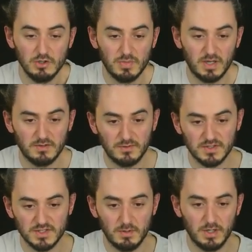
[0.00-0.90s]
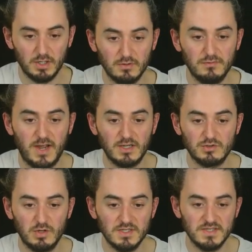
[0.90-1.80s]
but for example
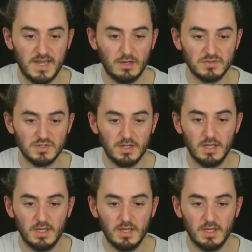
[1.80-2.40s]
factorize out